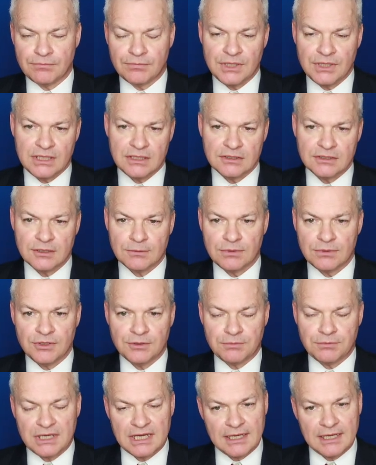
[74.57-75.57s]
B and
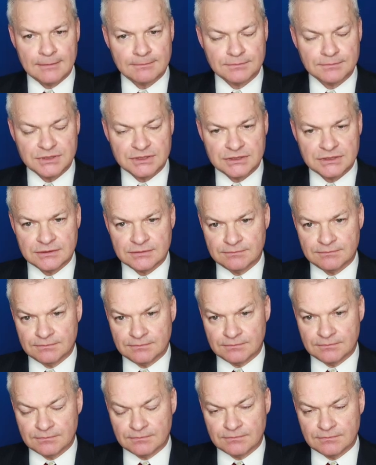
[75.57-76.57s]
W perhaps,
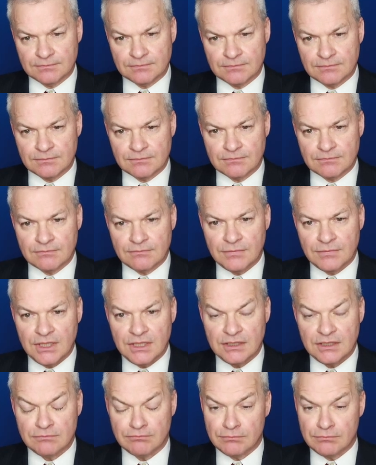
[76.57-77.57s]

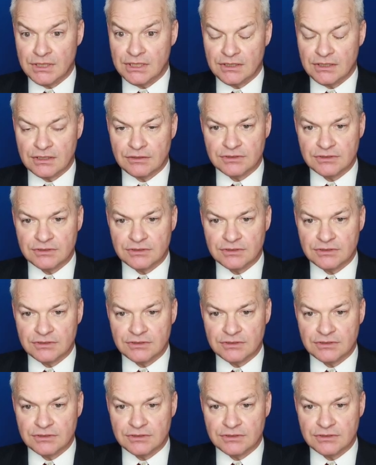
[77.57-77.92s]
meaning